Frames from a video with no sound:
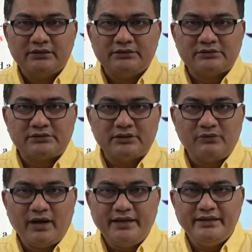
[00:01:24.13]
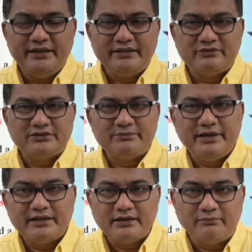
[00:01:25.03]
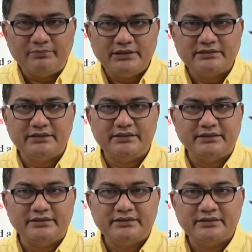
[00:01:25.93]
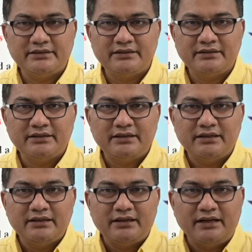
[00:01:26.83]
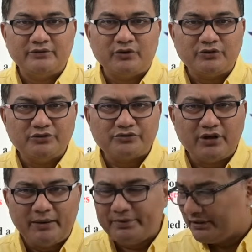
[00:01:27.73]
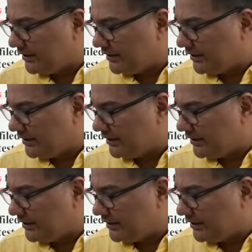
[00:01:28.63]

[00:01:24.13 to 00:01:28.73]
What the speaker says: So why NEET was made compulsory? And what used to happen